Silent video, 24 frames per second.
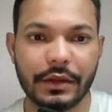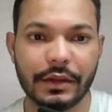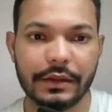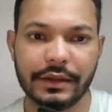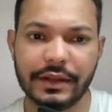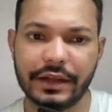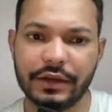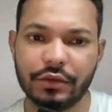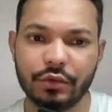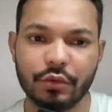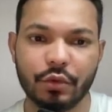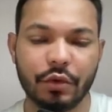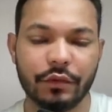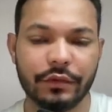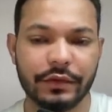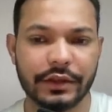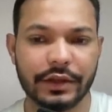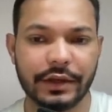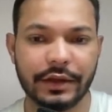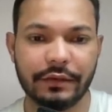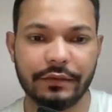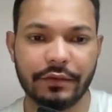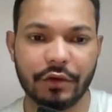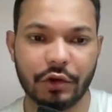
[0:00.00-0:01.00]
Then you go with
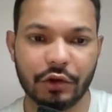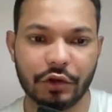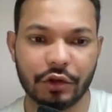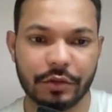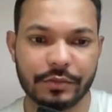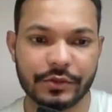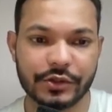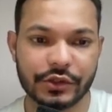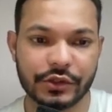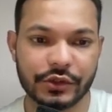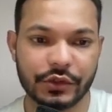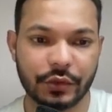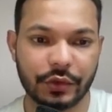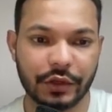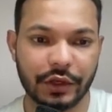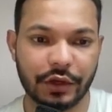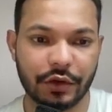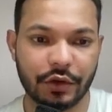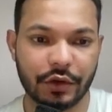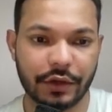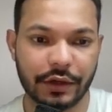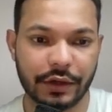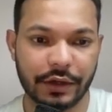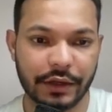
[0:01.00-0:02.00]
the default options, you
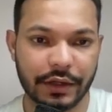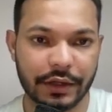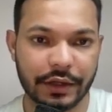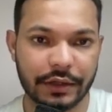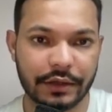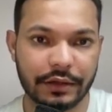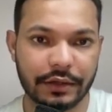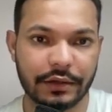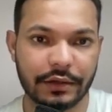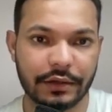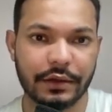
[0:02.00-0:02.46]
click on done,